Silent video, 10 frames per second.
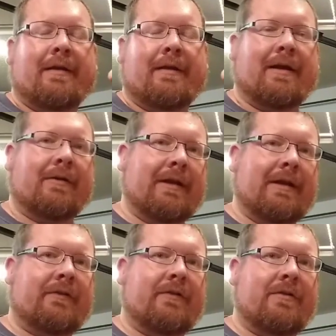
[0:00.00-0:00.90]

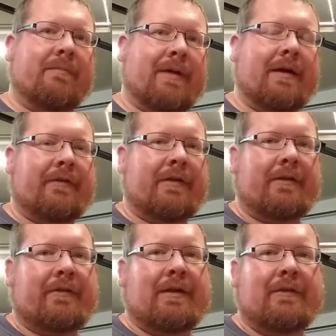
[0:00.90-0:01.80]
Nowadays, you can buy a set
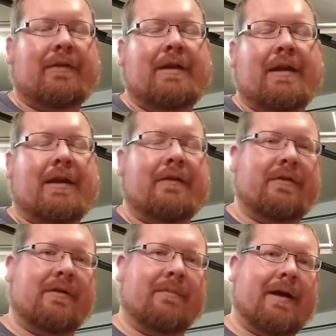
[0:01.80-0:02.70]
of CNC
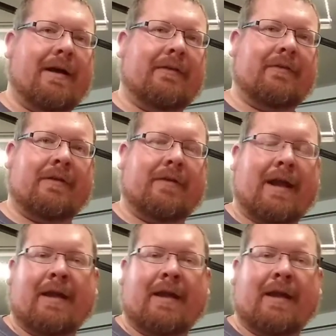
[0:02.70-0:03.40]
heads, you can buy a set of